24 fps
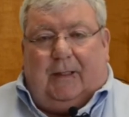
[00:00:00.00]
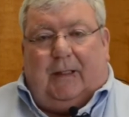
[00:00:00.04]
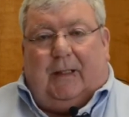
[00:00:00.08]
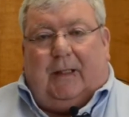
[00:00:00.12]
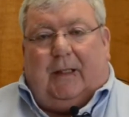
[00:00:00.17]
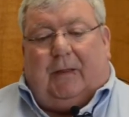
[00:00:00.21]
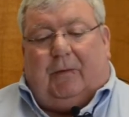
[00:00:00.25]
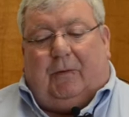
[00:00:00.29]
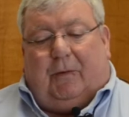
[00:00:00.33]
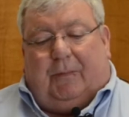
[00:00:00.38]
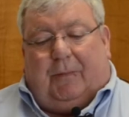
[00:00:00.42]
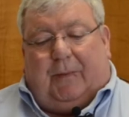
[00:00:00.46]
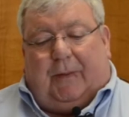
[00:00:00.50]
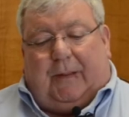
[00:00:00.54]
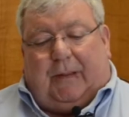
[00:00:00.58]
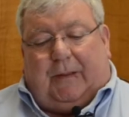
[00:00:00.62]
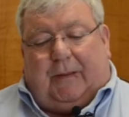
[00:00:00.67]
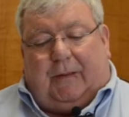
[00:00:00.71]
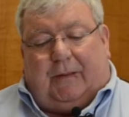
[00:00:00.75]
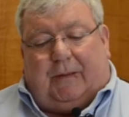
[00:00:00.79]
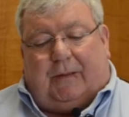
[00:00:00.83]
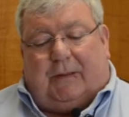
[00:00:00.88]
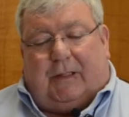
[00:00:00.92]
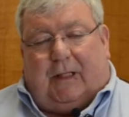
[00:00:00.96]
And it would
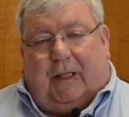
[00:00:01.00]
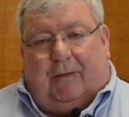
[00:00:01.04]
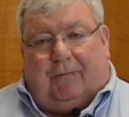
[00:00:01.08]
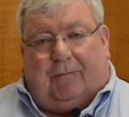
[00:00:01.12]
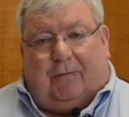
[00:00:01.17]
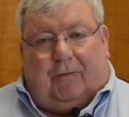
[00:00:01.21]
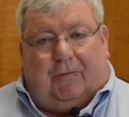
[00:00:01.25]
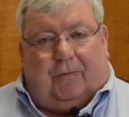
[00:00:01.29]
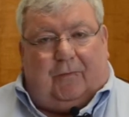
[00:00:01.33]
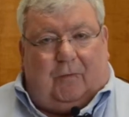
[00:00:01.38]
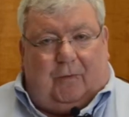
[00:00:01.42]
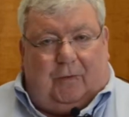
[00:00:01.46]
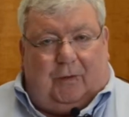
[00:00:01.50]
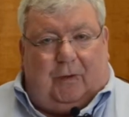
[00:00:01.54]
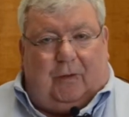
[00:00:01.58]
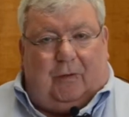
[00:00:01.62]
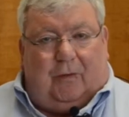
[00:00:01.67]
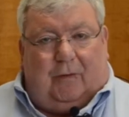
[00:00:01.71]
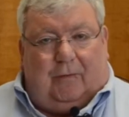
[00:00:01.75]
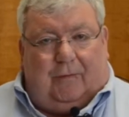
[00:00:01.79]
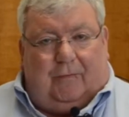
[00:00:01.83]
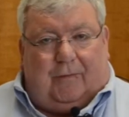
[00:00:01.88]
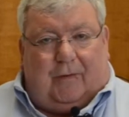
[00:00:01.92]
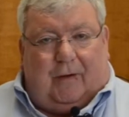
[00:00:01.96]
be safer for
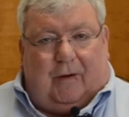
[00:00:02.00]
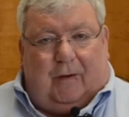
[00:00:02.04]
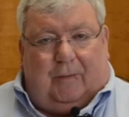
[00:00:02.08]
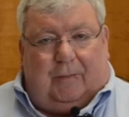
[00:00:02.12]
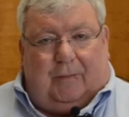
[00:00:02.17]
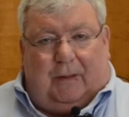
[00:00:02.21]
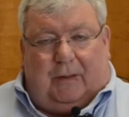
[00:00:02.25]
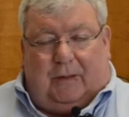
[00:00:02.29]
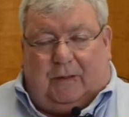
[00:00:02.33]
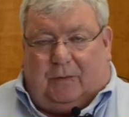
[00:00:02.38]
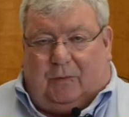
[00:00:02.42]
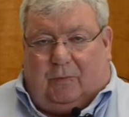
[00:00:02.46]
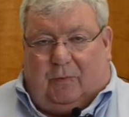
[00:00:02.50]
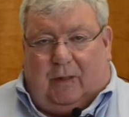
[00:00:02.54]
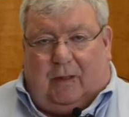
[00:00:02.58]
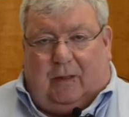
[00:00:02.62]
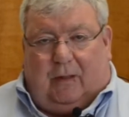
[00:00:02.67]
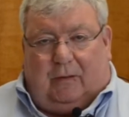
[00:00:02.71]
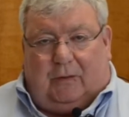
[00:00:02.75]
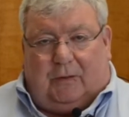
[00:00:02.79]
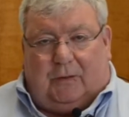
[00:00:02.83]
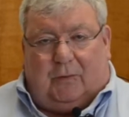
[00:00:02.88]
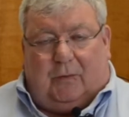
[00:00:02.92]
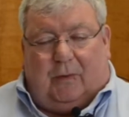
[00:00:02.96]
your environment as
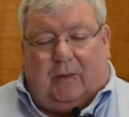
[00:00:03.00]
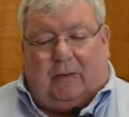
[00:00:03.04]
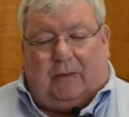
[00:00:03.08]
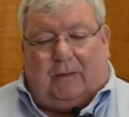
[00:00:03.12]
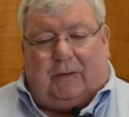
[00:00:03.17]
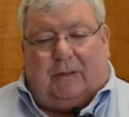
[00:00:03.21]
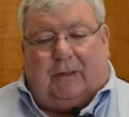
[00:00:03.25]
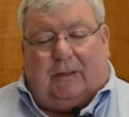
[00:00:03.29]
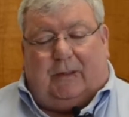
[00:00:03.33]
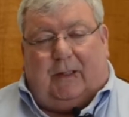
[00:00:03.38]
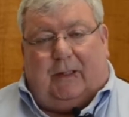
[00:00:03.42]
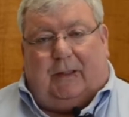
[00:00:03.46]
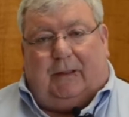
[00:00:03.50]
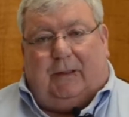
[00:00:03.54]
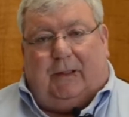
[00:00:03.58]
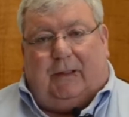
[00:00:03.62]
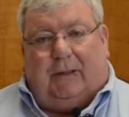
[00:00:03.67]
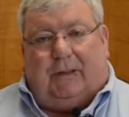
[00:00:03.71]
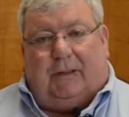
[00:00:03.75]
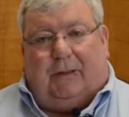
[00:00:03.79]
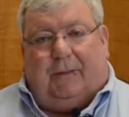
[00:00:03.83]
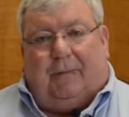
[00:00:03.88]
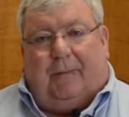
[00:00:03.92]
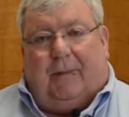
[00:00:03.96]
well as the
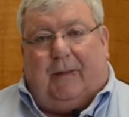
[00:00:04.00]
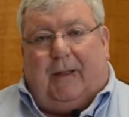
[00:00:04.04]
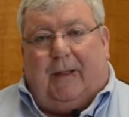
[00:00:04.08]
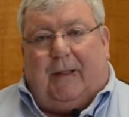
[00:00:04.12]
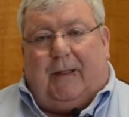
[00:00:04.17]
technician.